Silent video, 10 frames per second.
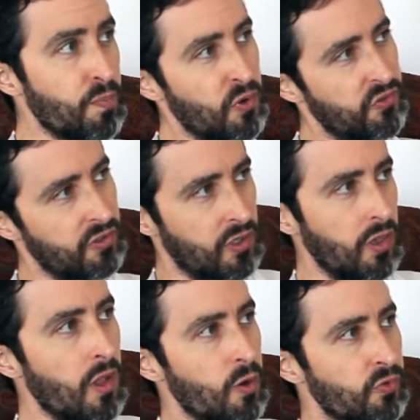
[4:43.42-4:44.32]
person
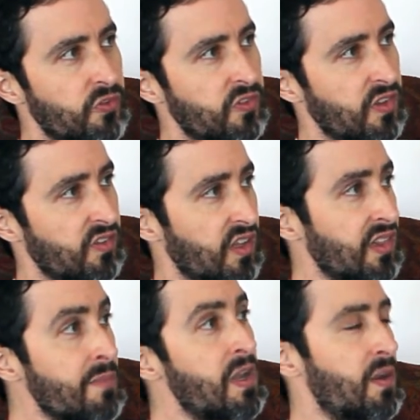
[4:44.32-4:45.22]
close is a
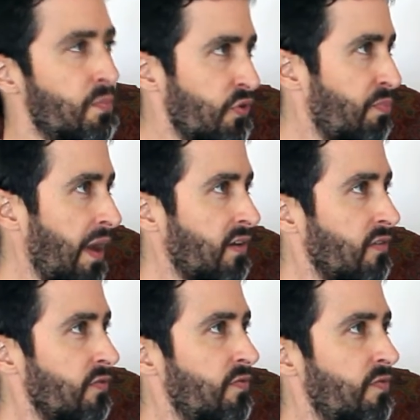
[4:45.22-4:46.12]
limited
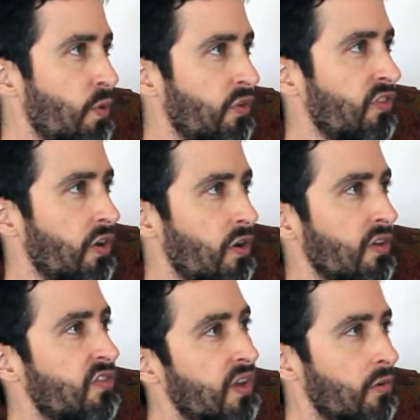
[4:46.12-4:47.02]
perspective, focusing
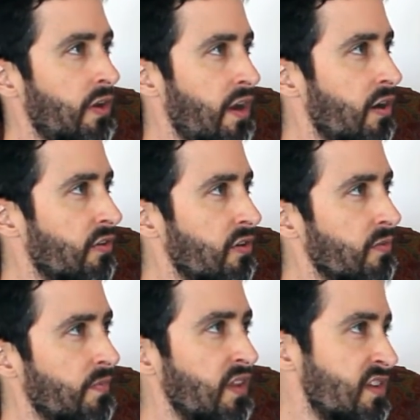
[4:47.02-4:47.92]
on a single
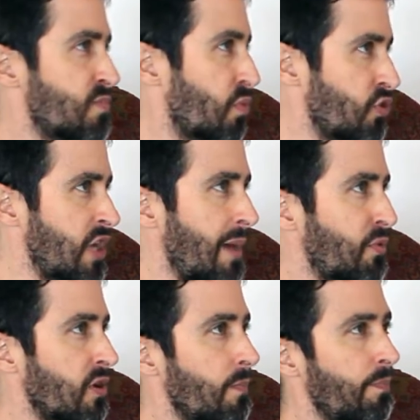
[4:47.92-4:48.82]
character, at least per
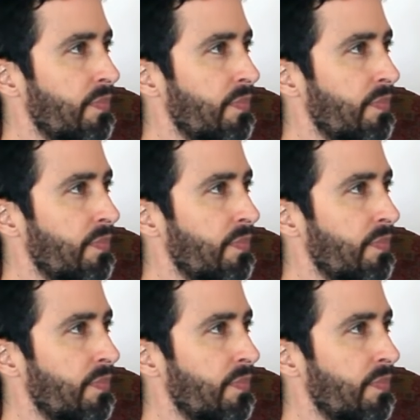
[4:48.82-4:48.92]
chapter.